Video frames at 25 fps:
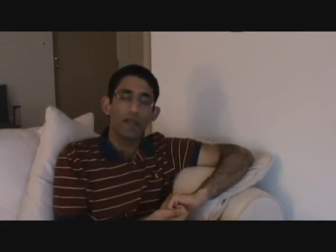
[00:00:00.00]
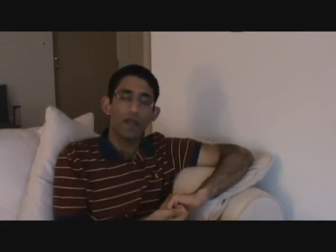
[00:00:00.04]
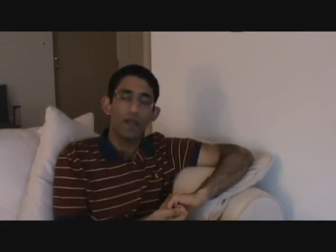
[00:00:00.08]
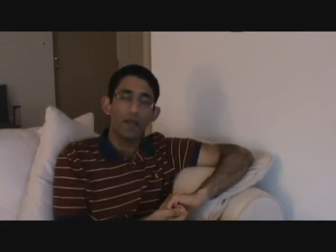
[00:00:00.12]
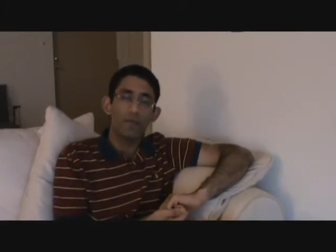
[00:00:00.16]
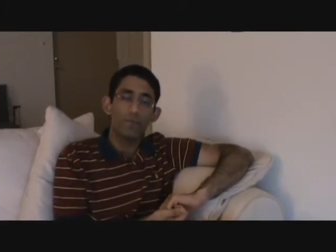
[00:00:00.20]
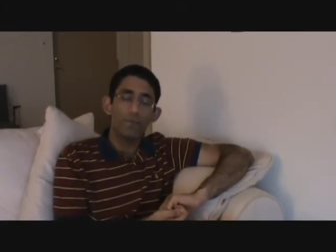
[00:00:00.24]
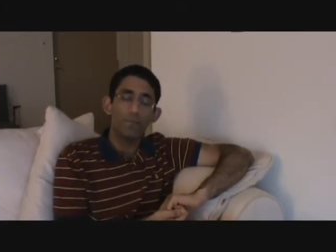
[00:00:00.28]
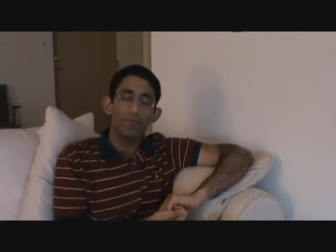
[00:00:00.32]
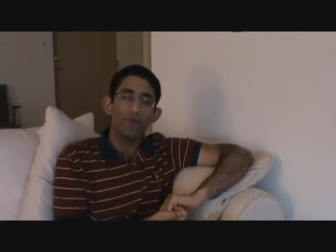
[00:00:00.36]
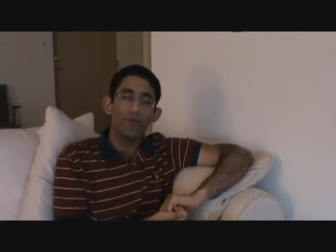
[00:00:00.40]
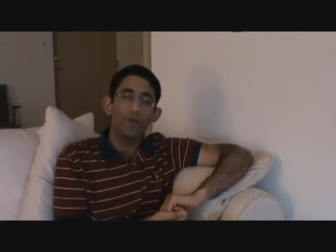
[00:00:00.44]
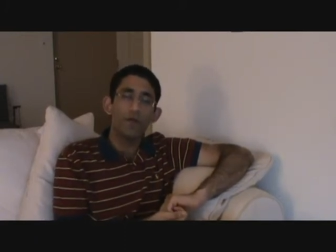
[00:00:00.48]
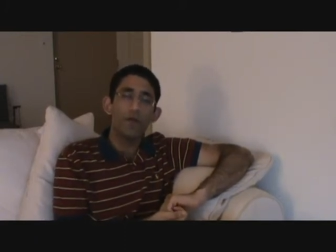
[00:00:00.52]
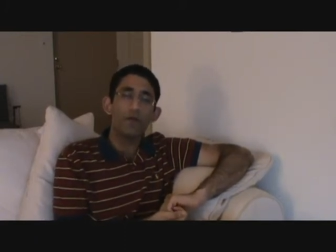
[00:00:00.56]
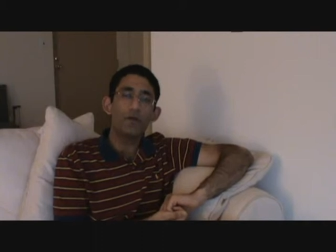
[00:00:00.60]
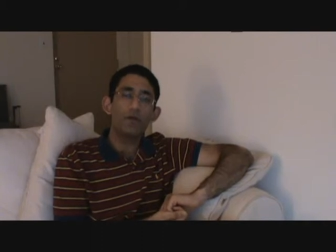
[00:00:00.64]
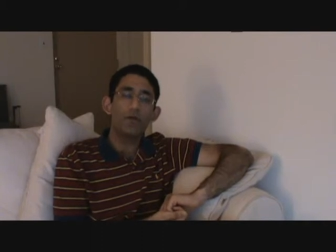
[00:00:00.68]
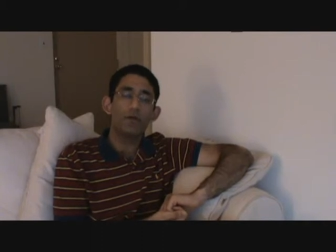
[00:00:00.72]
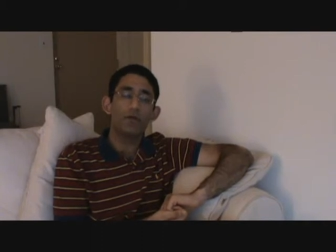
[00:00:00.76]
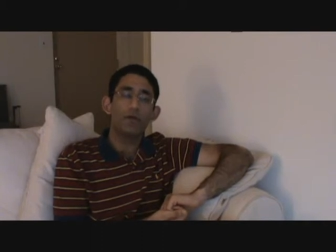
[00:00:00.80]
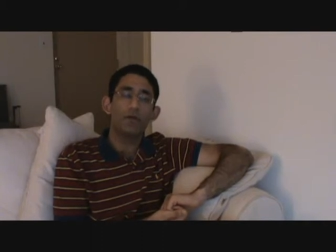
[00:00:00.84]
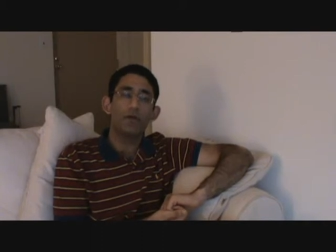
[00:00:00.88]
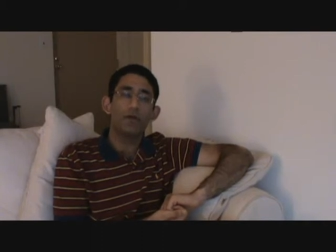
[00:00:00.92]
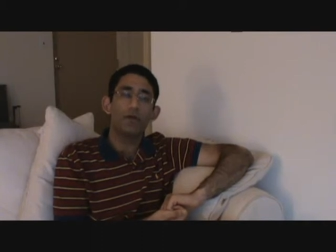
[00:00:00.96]
If
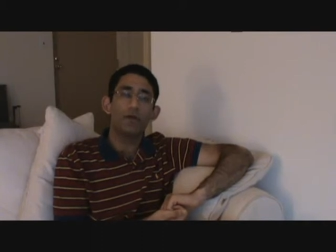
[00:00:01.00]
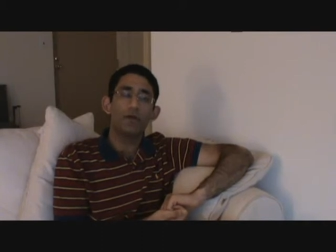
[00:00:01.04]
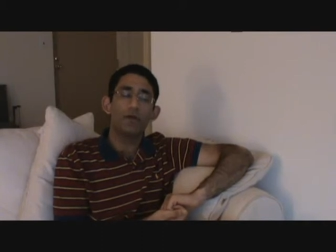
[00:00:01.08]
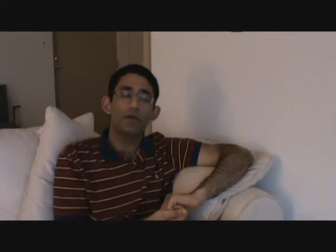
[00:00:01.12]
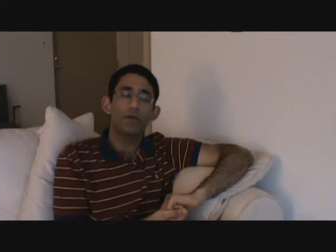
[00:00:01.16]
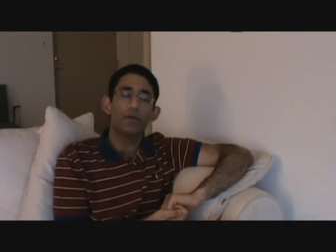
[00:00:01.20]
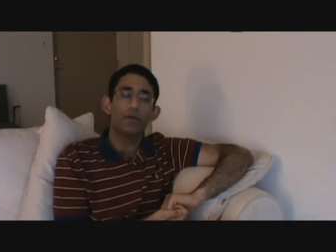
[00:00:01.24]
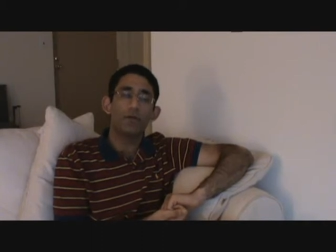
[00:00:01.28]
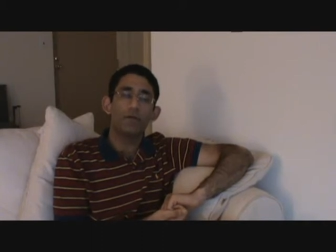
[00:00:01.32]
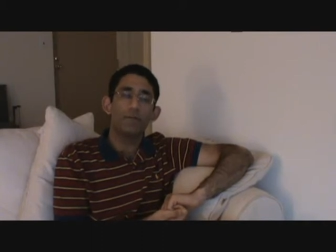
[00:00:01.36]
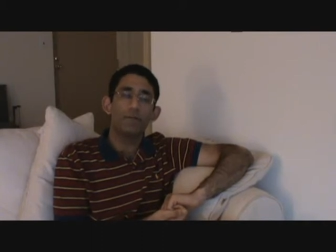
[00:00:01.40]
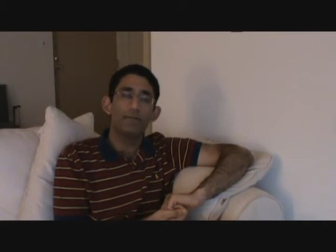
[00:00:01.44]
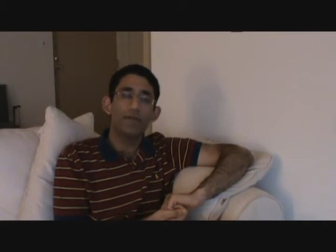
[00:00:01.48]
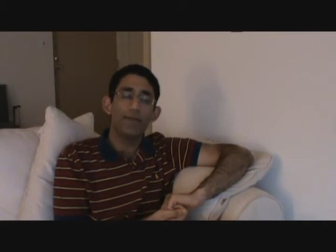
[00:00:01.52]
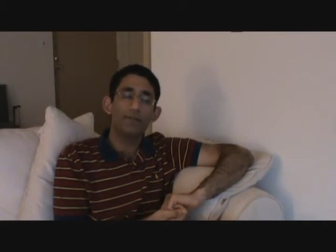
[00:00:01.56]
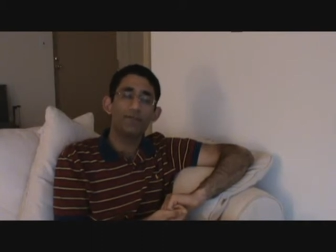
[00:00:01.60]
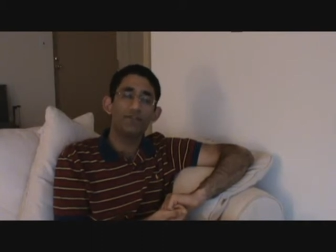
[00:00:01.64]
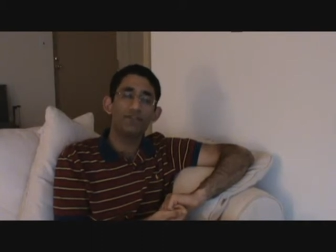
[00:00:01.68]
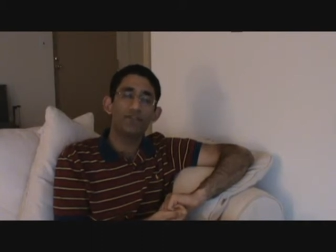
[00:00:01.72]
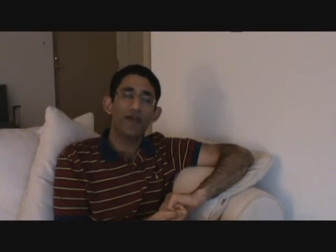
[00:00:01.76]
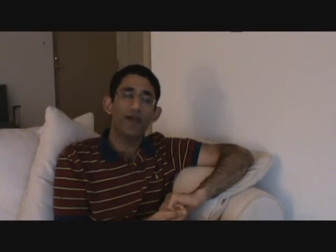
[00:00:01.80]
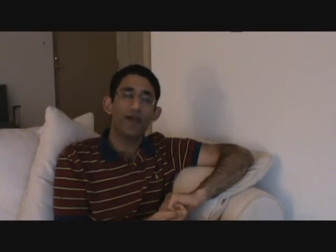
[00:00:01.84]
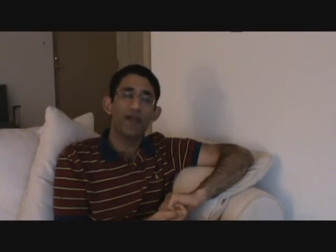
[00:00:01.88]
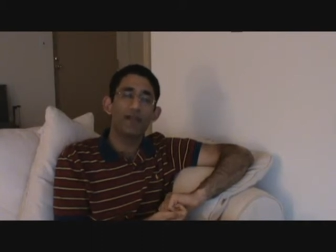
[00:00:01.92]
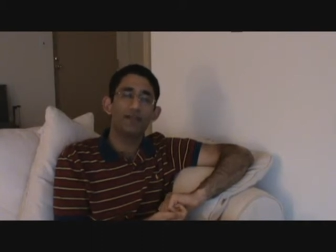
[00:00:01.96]
your
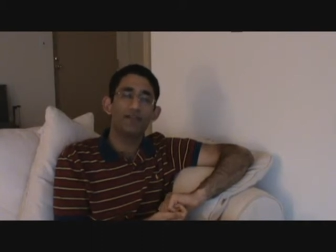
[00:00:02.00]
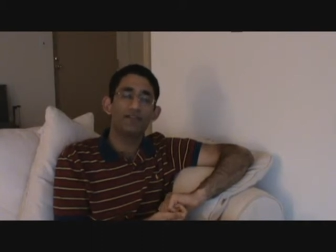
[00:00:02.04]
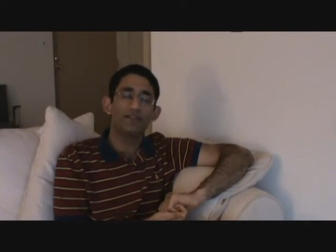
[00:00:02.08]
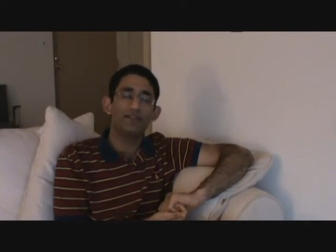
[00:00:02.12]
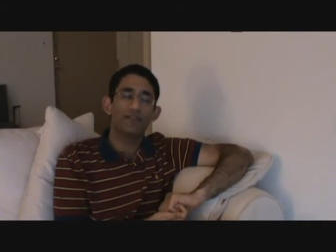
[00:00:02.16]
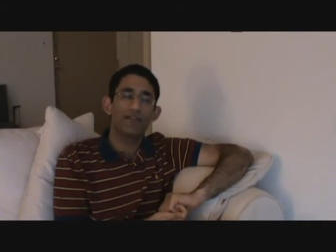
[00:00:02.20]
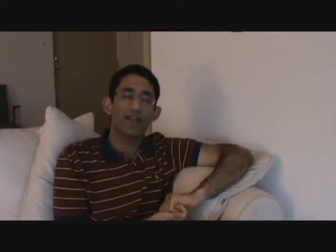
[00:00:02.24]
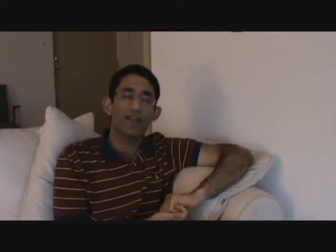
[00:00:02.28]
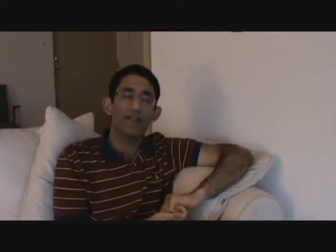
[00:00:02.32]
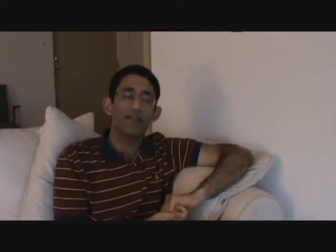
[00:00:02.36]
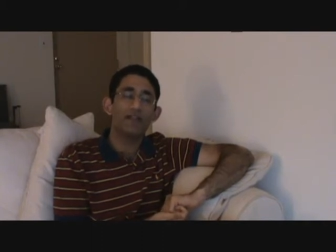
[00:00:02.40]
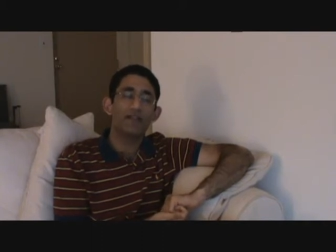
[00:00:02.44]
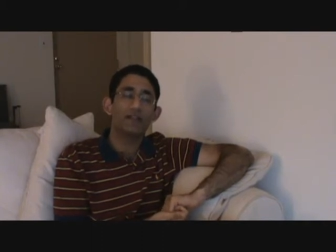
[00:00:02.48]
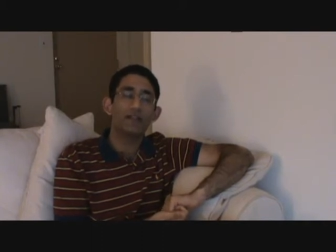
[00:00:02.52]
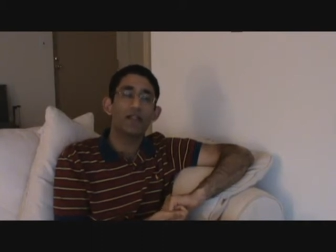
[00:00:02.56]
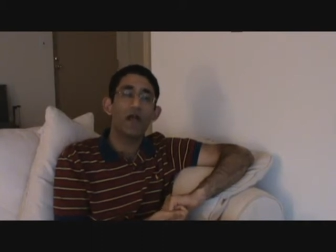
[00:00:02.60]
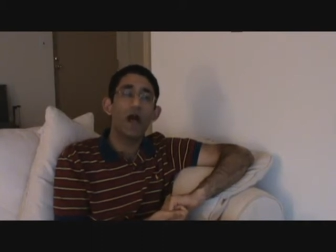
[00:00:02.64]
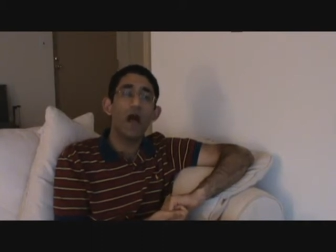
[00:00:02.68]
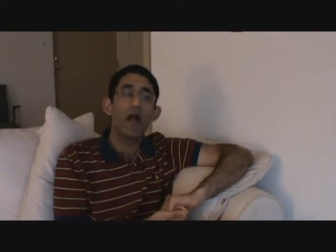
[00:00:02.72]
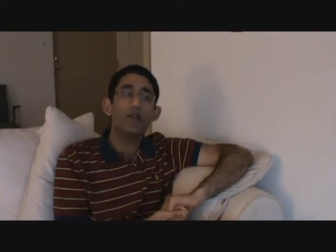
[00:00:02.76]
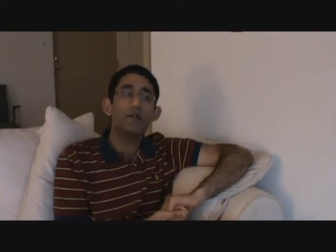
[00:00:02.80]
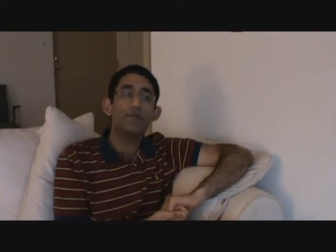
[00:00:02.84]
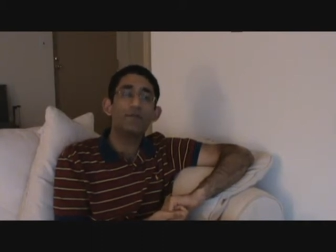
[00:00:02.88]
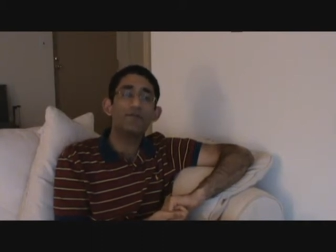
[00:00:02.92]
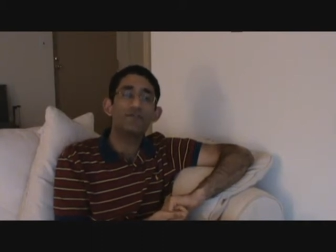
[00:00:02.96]
website is getting a
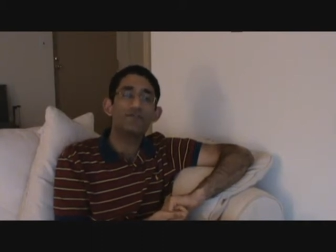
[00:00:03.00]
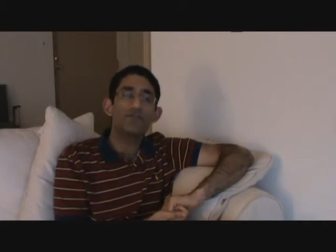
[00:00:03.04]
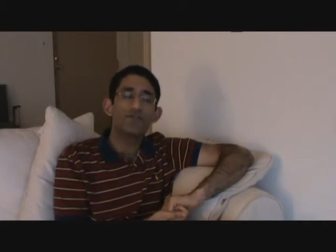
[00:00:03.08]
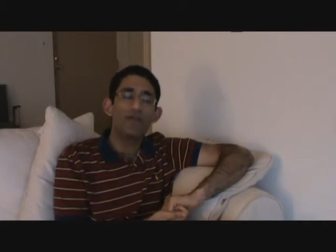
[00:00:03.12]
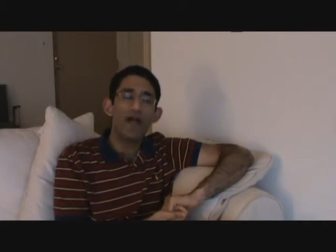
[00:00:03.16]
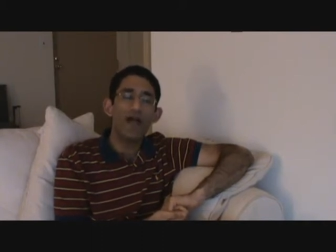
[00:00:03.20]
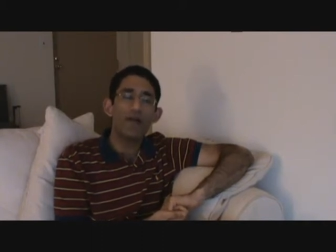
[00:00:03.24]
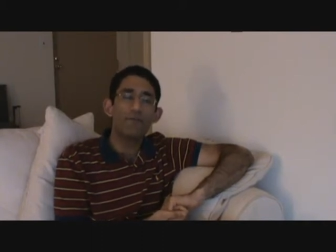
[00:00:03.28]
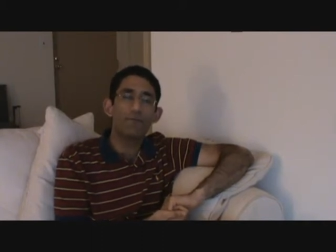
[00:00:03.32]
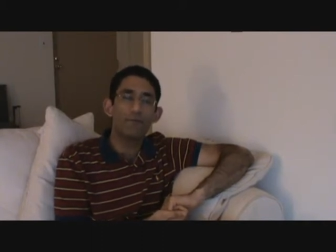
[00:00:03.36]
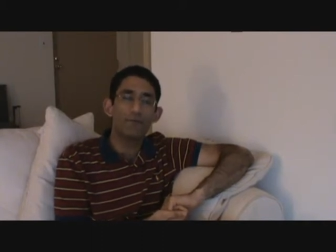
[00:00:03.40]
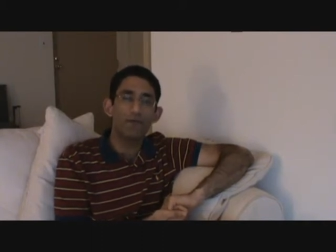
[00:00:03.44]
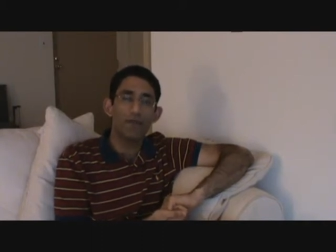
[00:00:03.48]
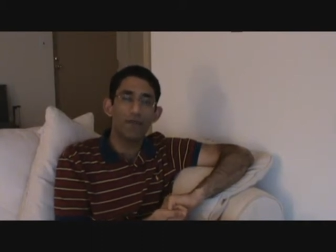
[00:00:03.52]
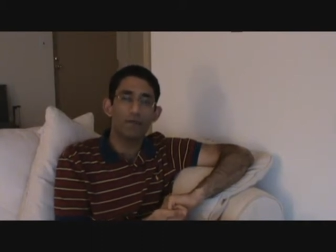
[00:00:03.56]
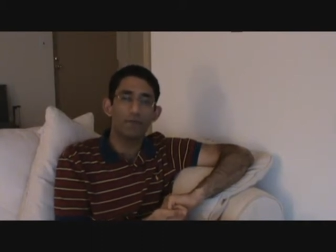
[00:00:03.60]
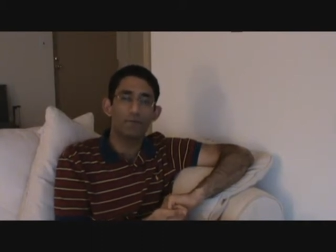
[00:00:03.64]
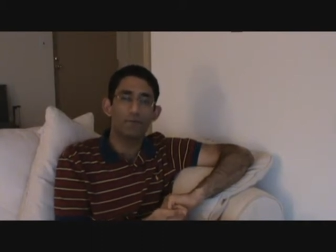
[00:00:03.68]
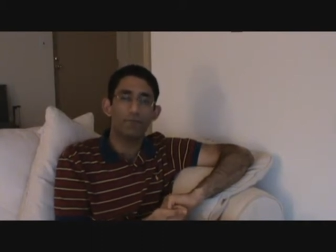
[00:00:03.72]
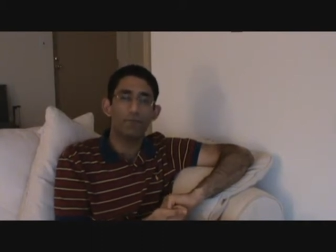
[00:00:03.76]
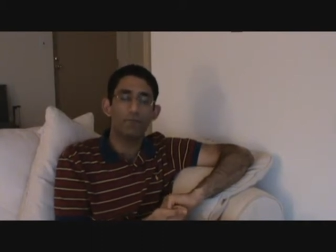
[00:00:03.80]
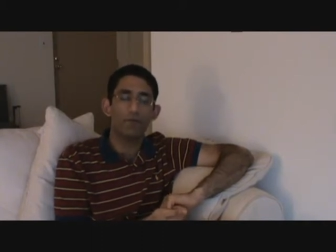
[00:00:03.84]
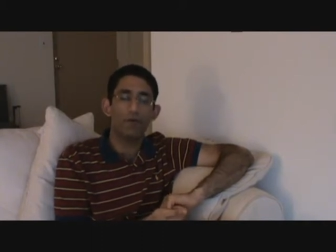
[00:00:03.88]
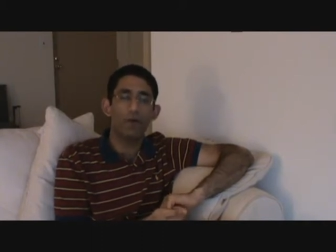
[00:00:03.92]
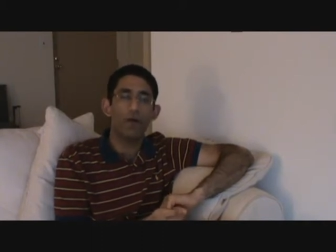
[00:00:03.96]
lot of traffic
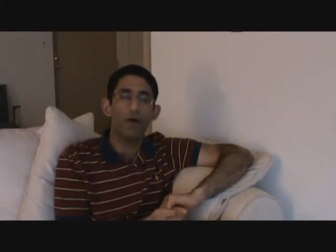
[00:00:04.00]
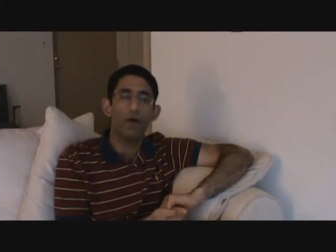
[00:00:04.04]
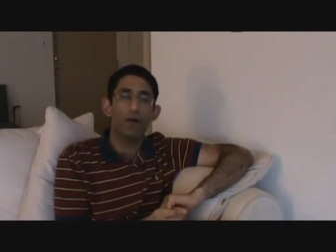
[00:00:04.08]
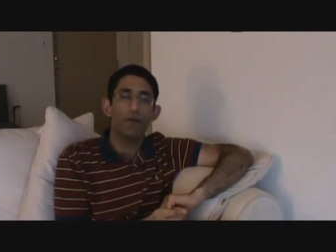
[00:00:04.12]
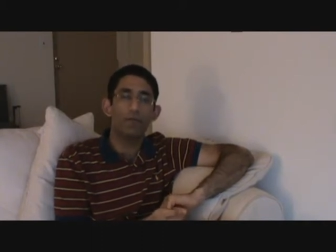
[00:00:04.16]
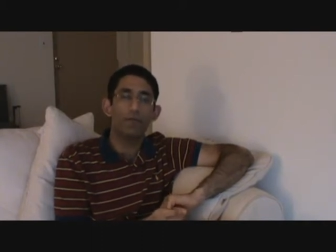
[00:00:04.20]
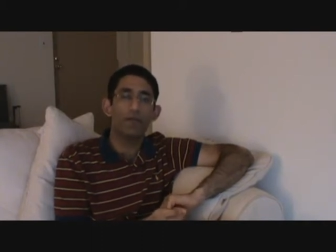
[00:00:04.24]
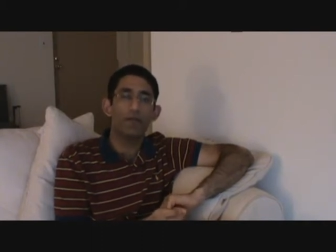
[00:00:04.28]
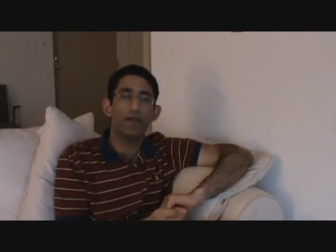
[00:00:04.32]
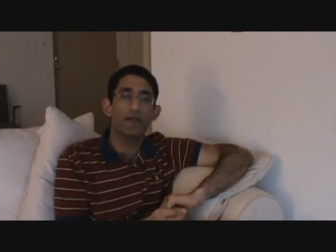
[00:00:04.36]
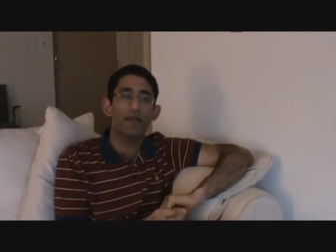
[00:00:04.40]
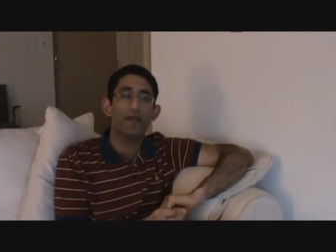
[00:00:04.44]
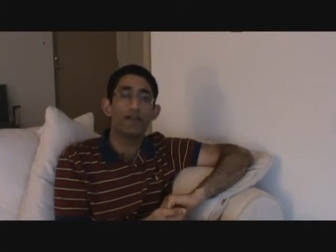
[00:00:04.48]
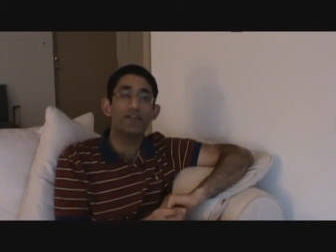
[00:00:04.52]
from